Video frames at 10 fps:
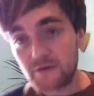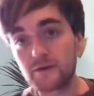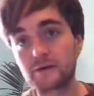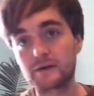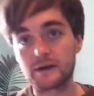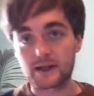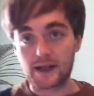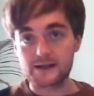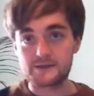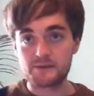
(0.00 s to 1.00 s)
look at
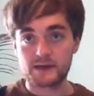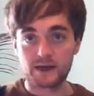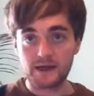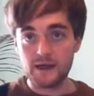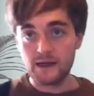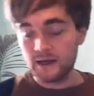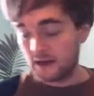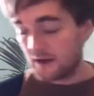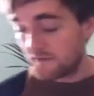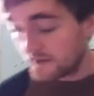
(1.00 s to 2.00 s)
Carter Picking.
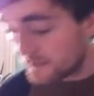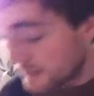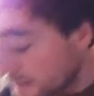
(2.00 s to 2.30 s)
And I think